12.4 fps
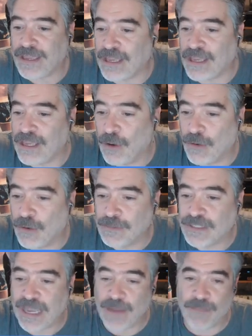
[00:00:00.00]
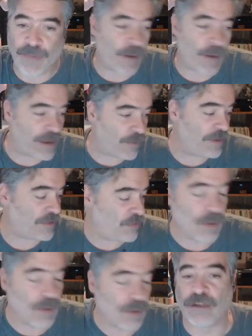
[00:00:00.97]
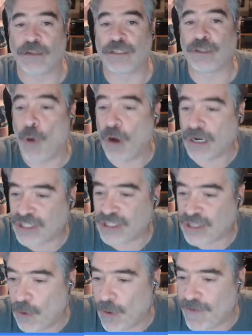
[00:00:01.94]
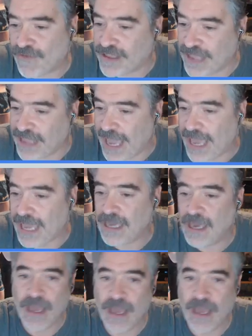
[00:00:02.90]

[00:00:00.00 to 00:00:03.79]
You know what I'm saying, bro? Why don't we do a little talk show every day?